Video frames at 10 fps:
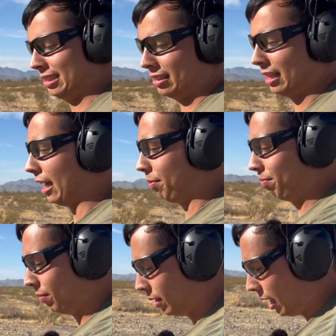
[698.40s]
Yeah,
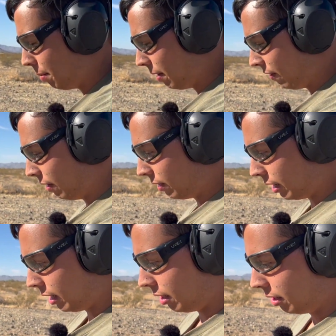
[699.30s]
not my favorite
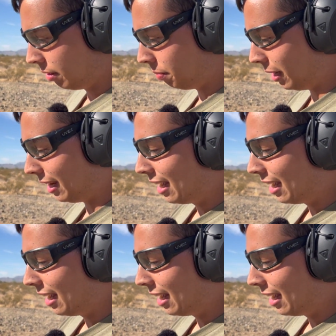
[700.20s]
gun, but